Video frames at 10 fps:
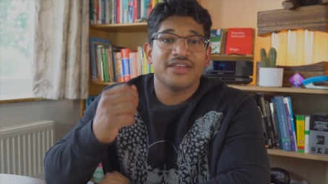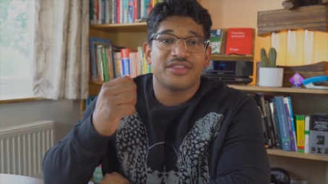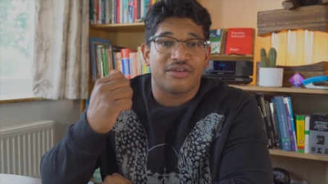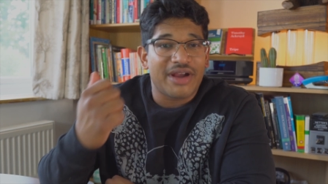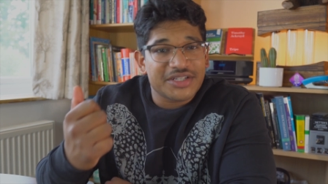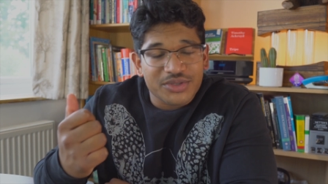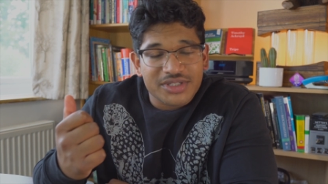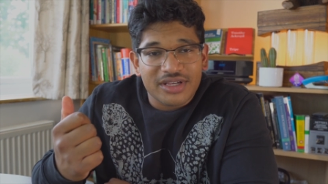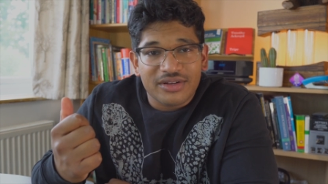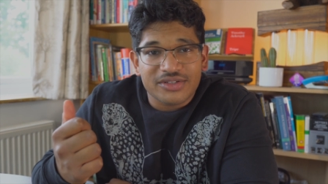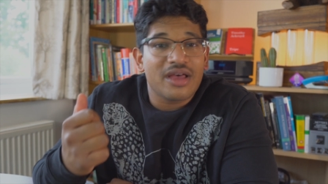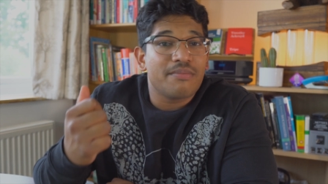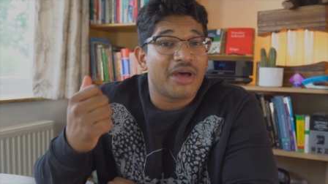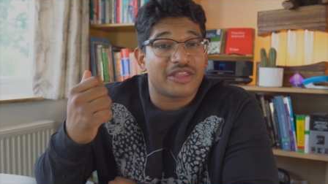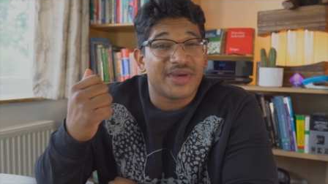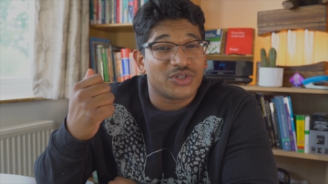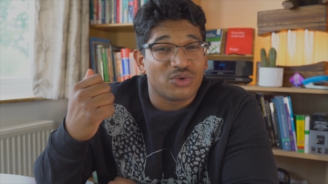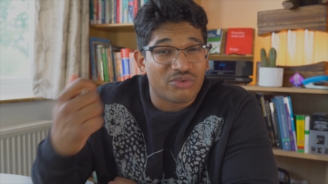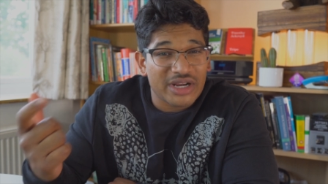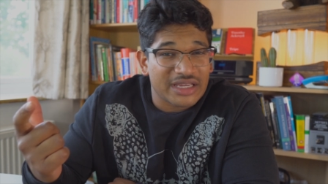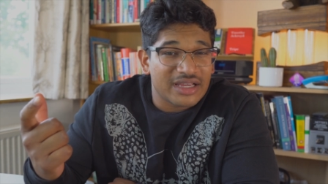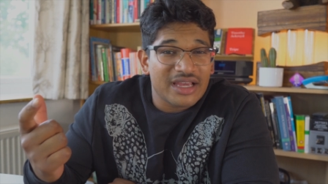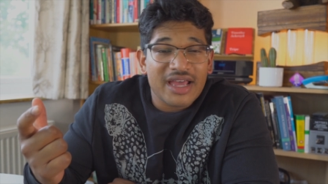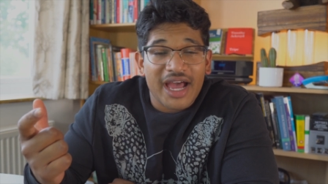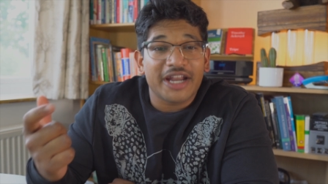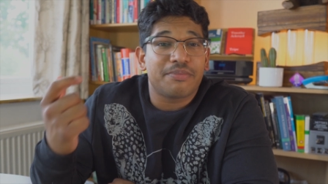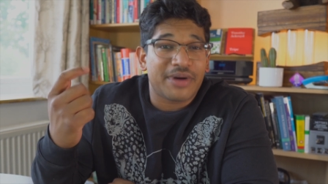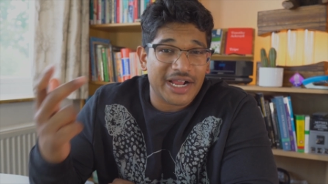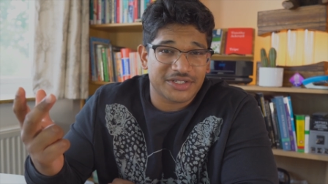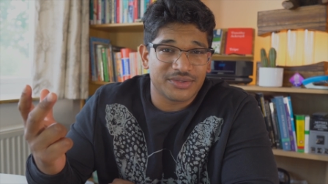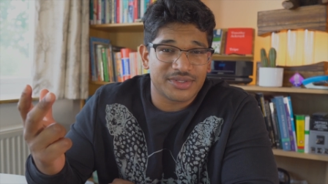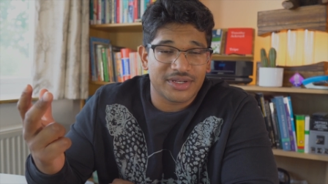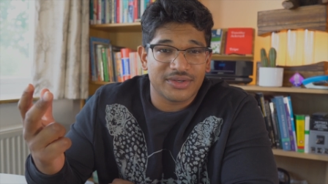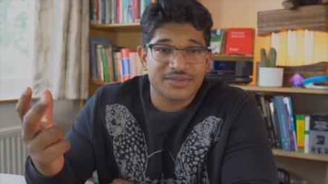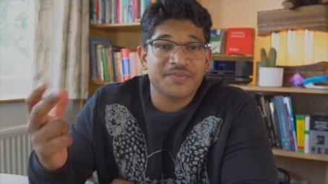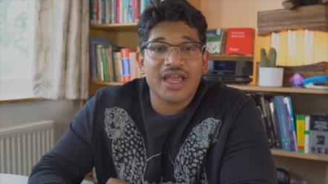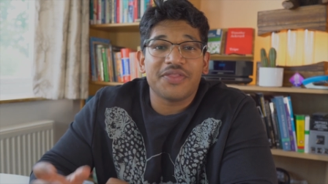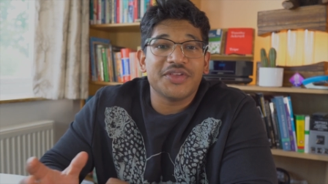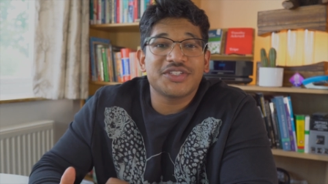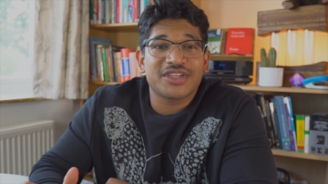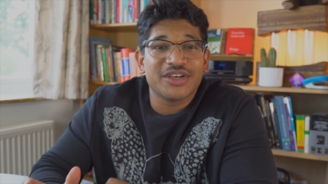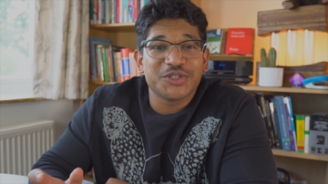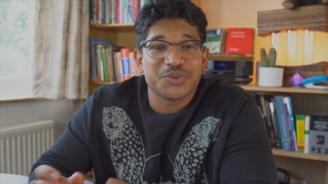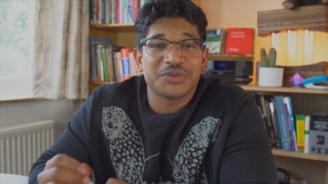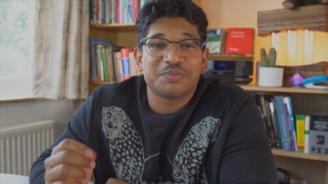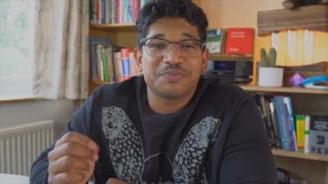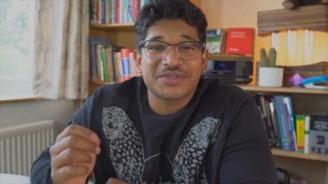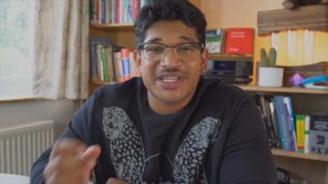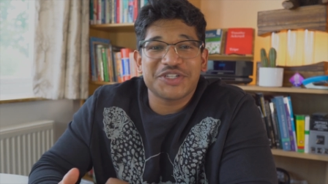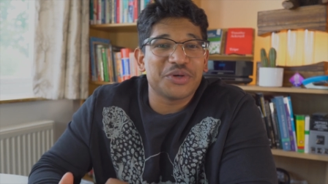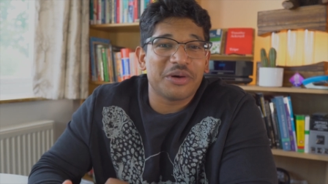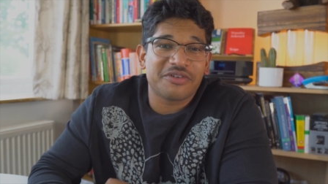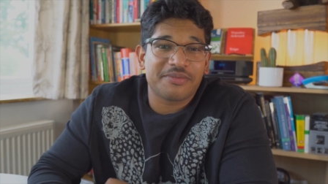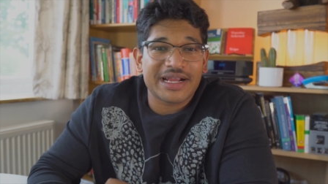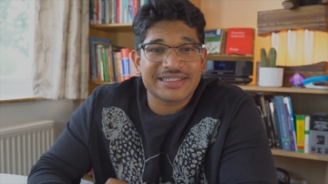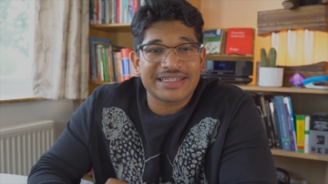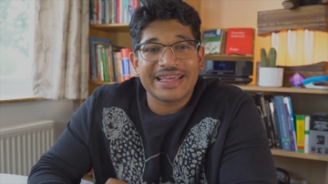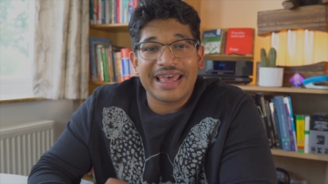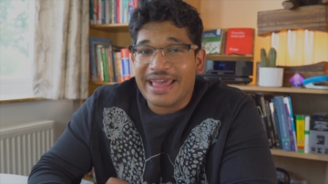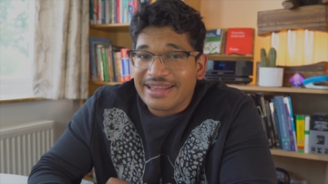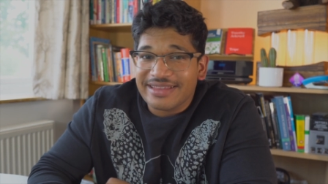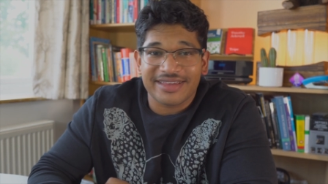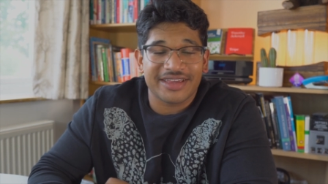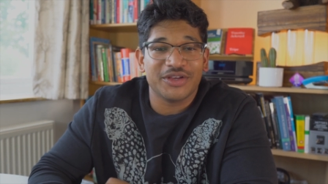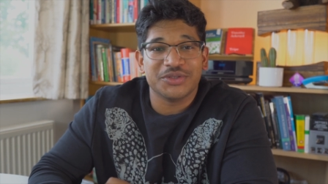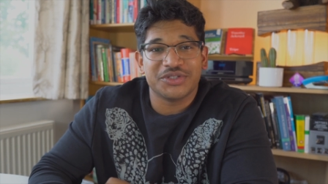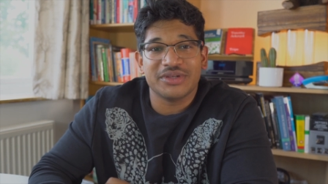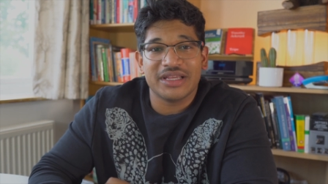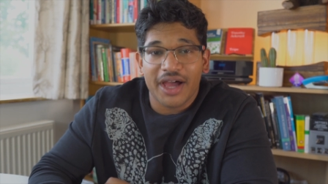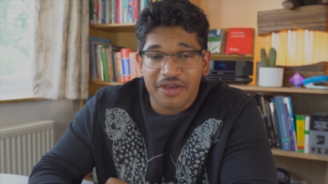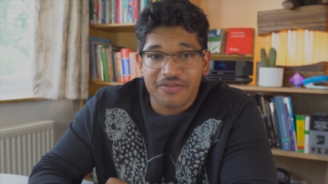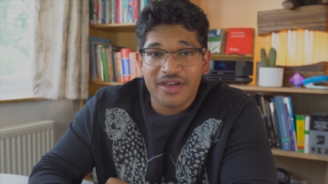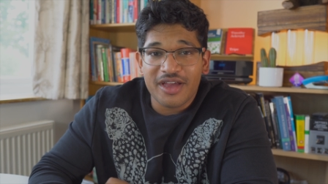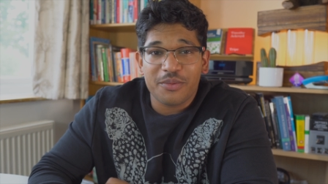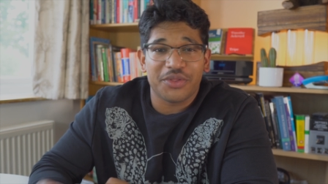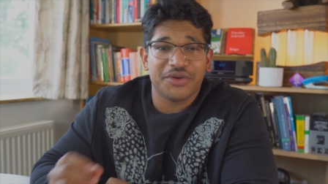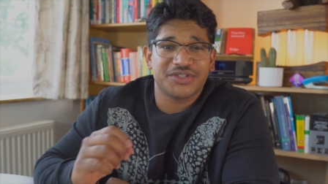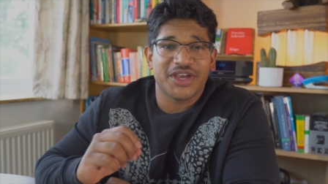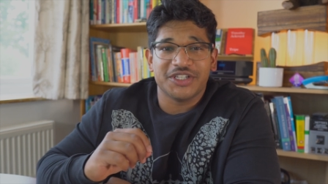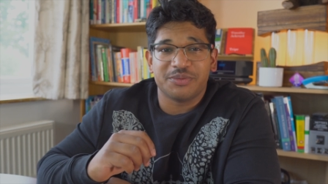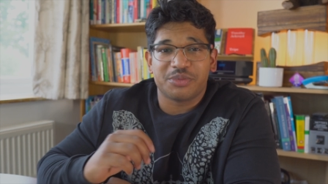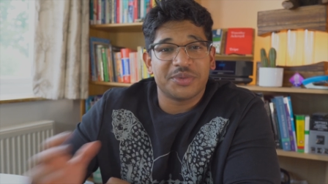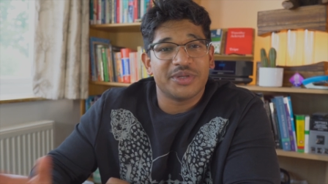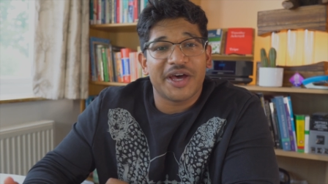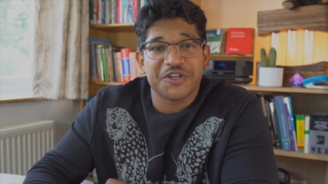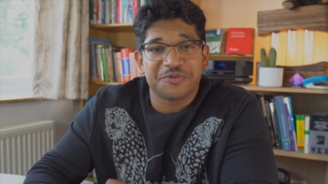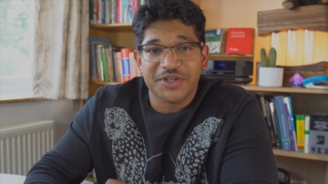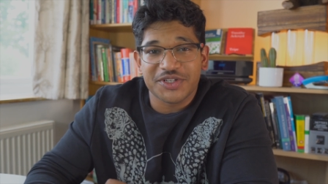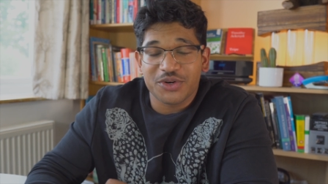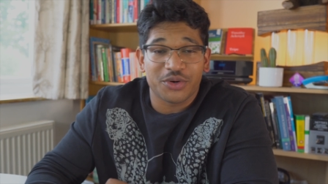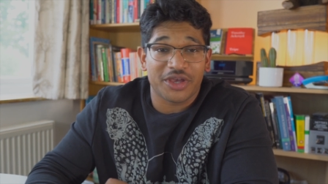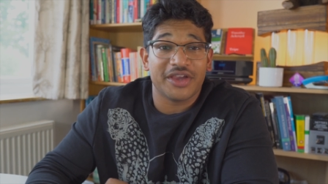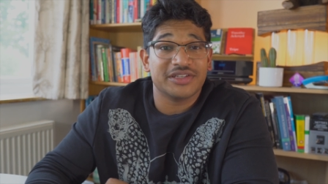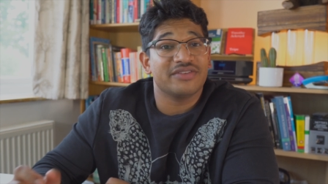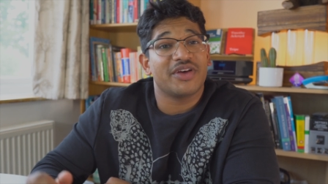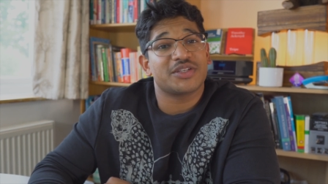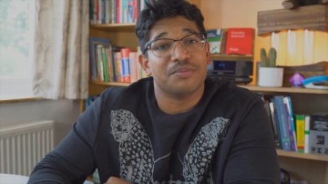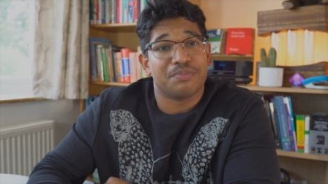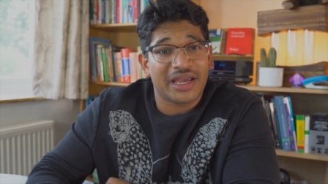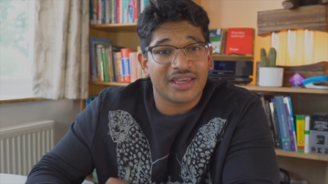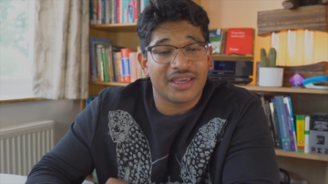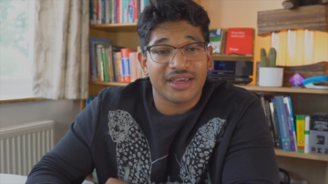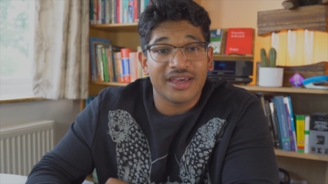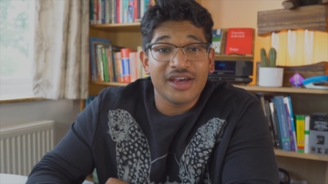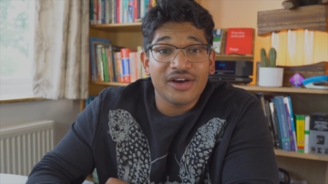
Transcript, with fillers: theoretical skills, mathematical rigor, and practical skills. And these skills will set you up for practically anything you'll do in your life, whether it's going to property management or going to investment banking